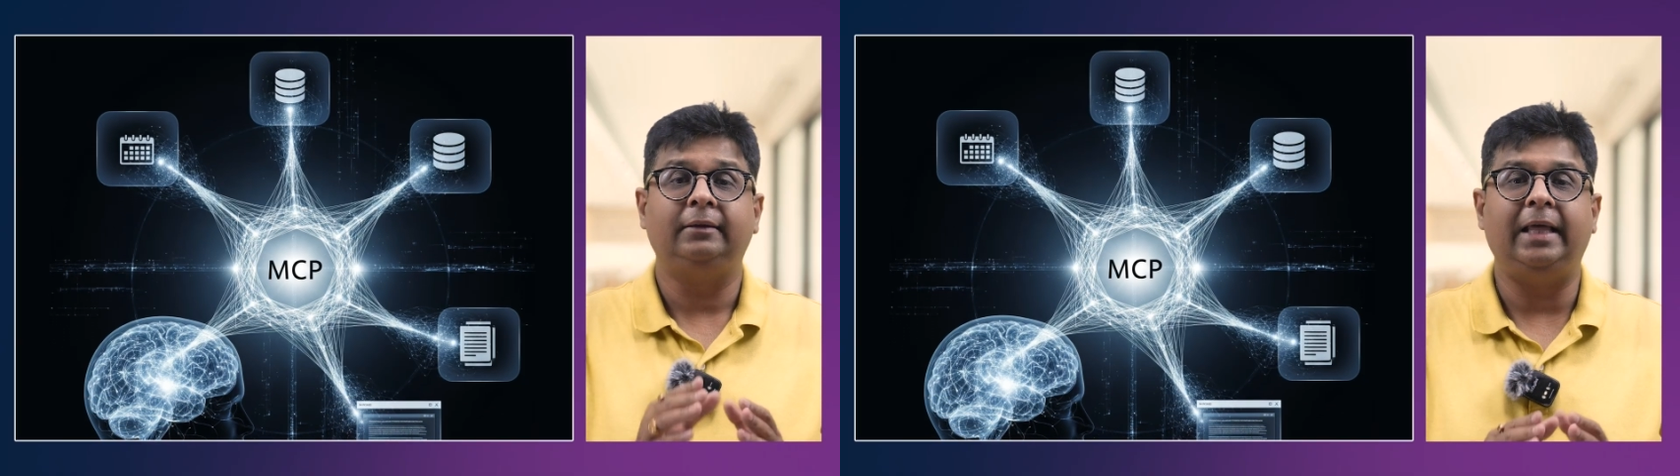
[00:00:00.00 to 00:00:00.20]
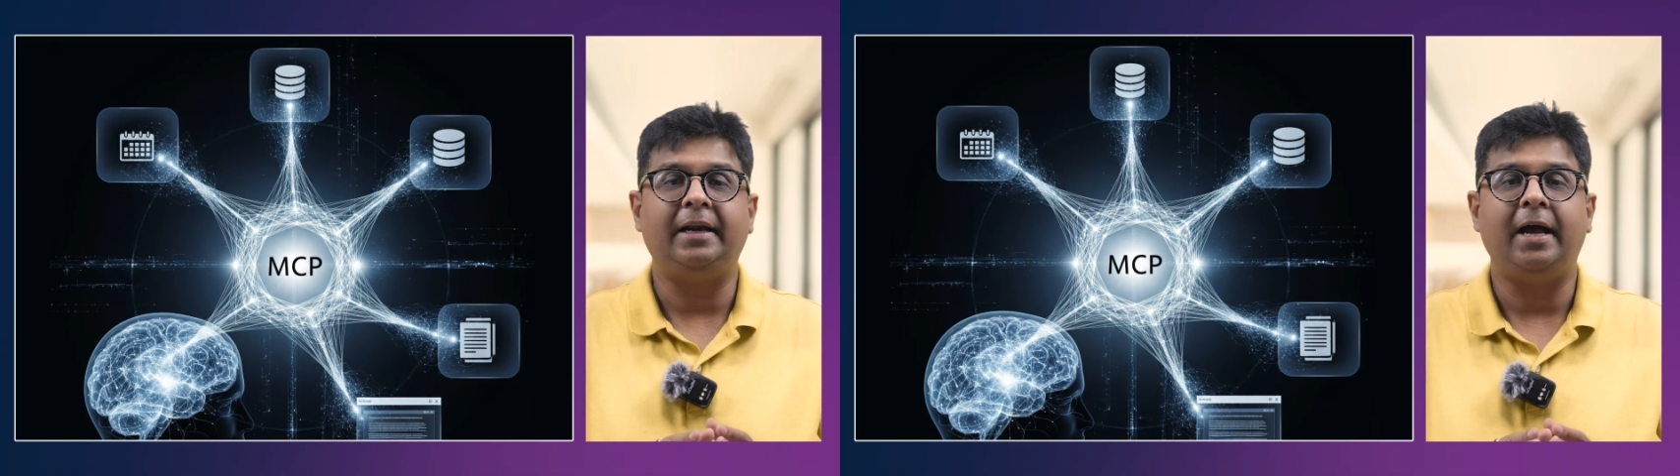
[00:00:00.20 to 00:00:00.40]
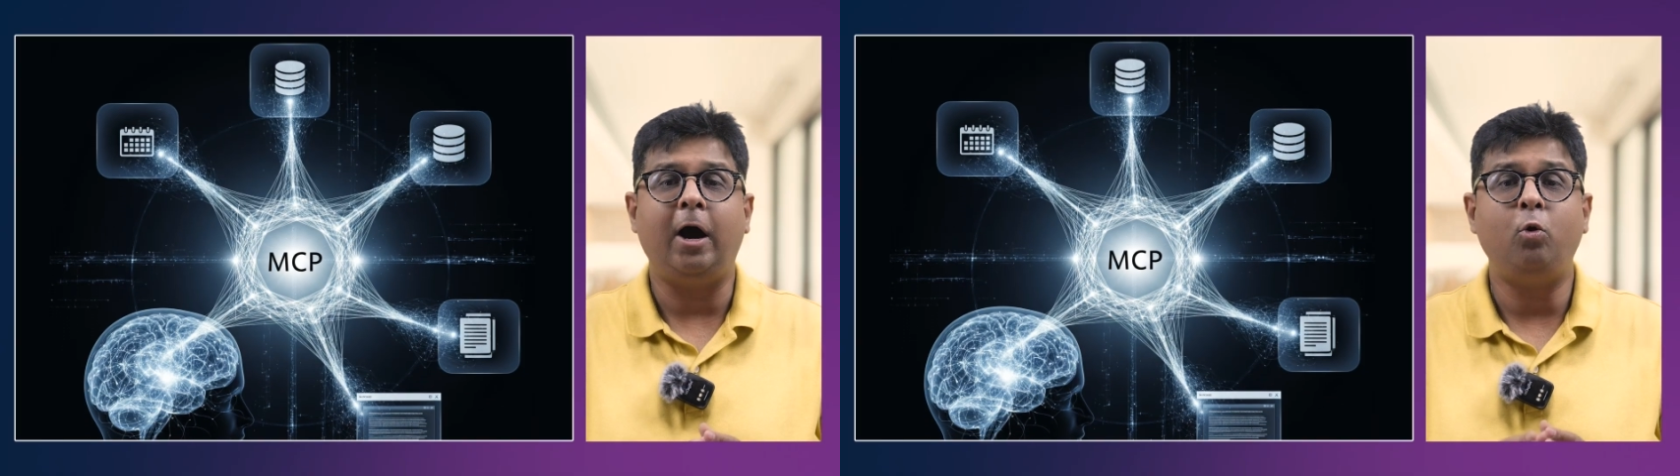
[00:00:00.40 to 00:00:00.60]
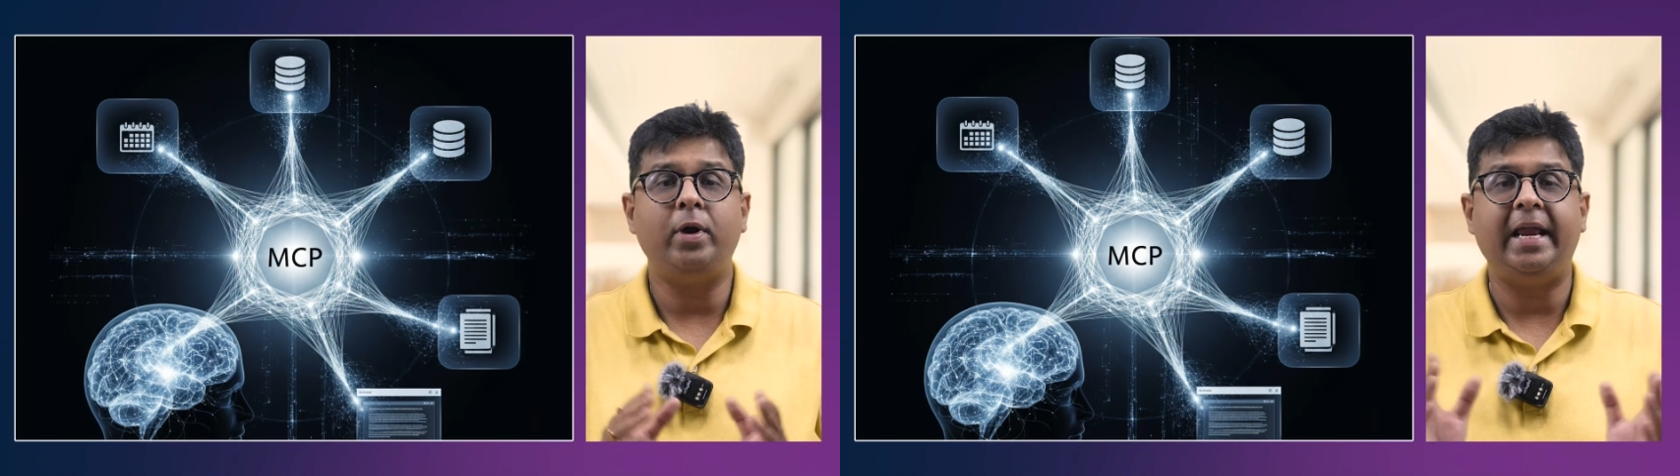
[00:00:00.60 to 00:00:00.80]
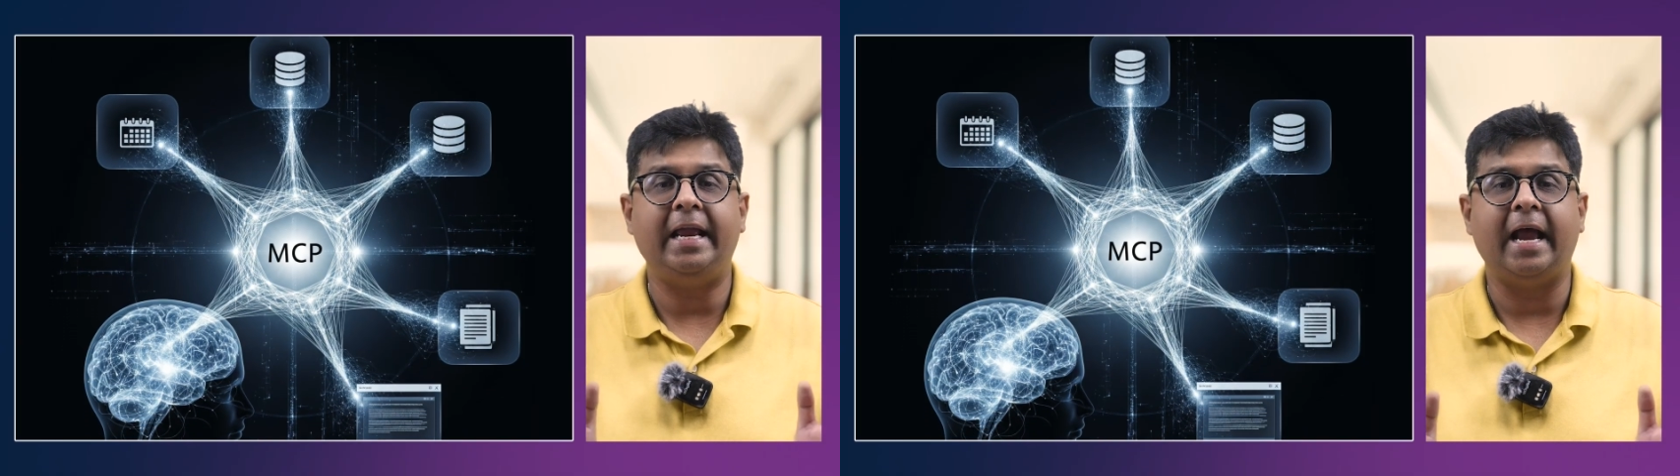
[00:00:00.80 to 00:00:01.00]
that
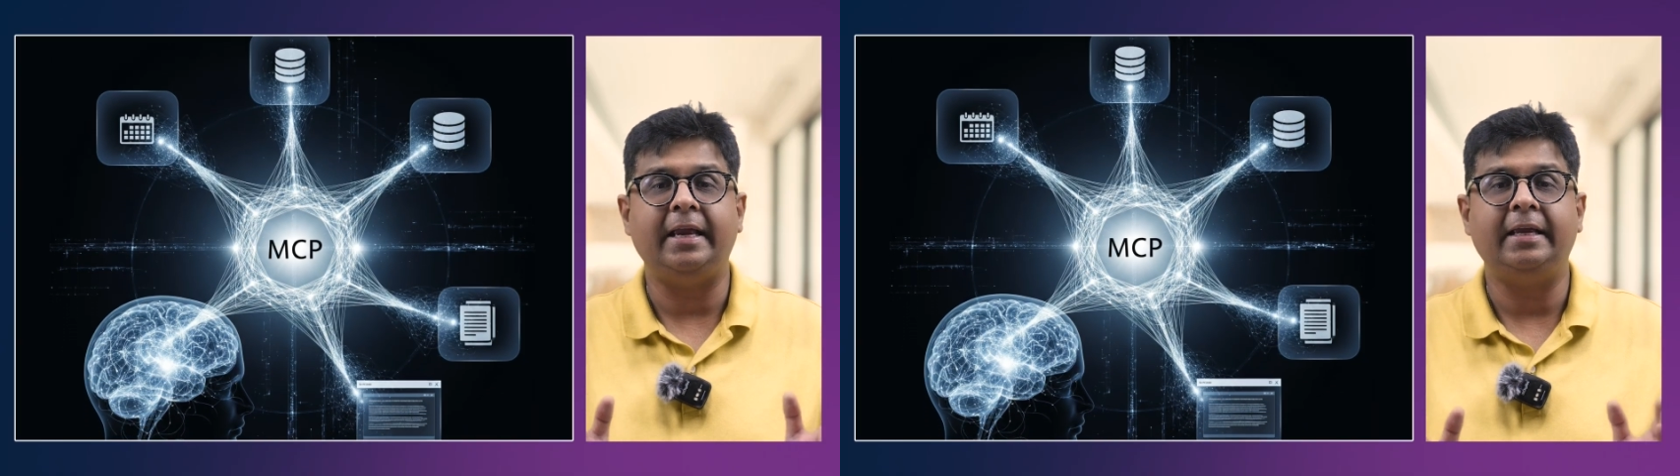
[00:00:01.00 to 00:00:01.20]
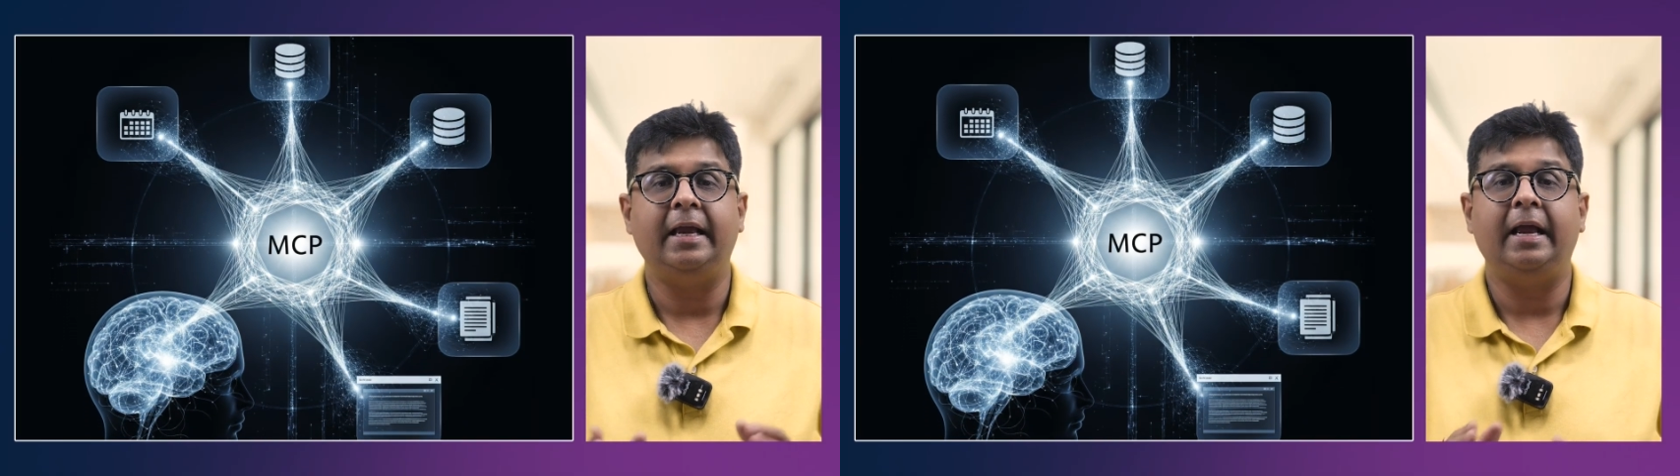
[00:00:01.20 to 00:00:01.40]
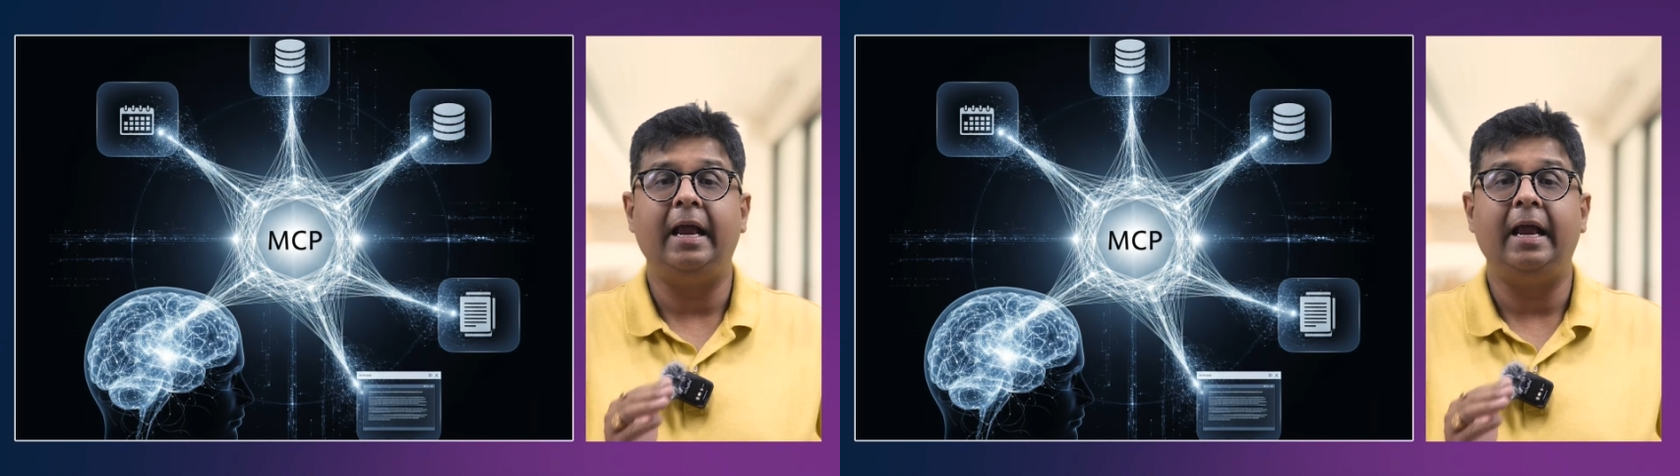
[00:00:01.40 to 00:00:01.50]
how AI